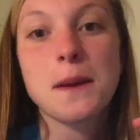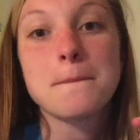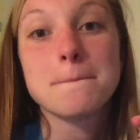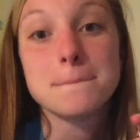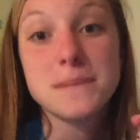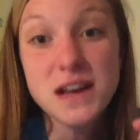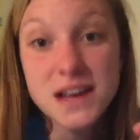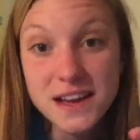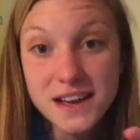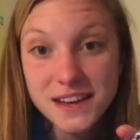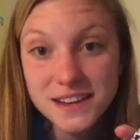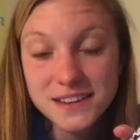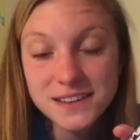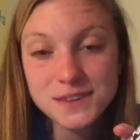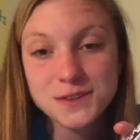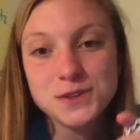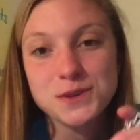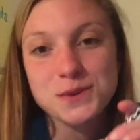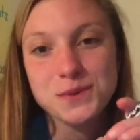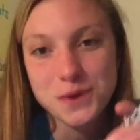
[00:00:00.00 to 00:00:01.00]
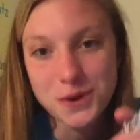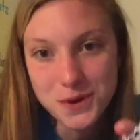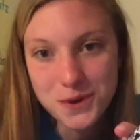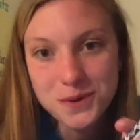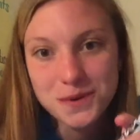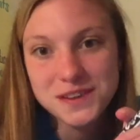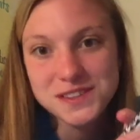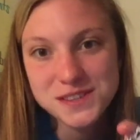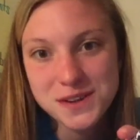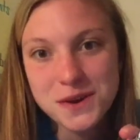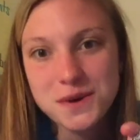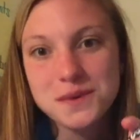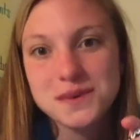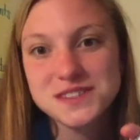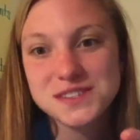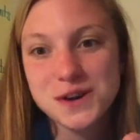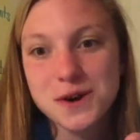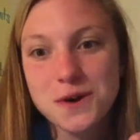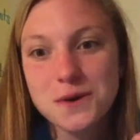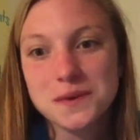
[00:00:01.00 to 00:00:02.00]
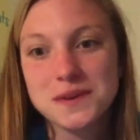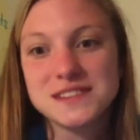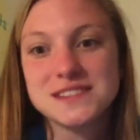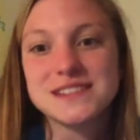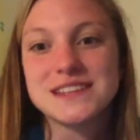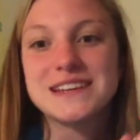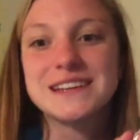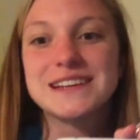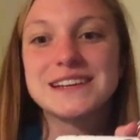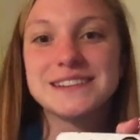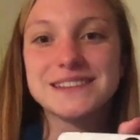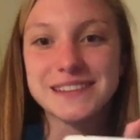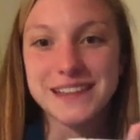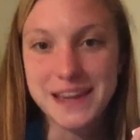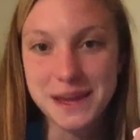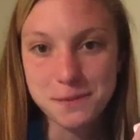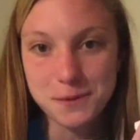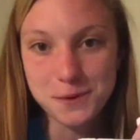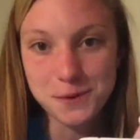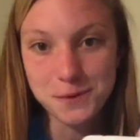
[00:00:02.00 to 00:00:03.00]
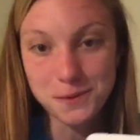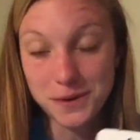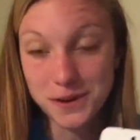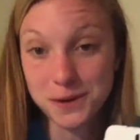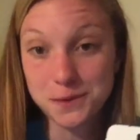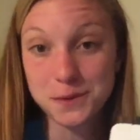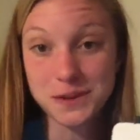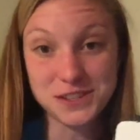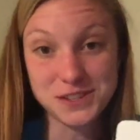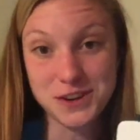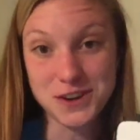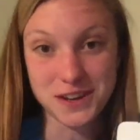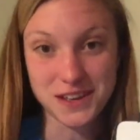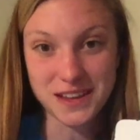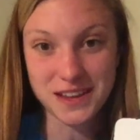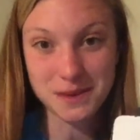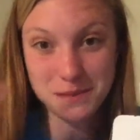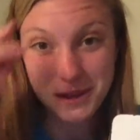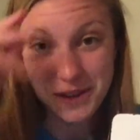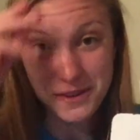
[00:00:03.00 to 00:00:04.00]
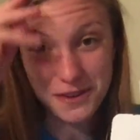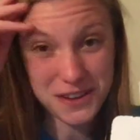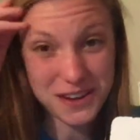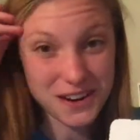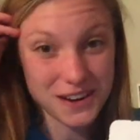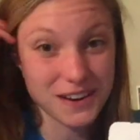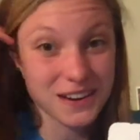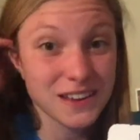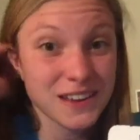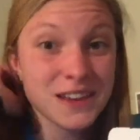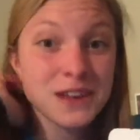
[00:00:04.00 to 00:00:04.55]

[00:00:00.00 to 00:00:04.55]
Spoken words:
but you always, always, always need a label. What are we talking about here?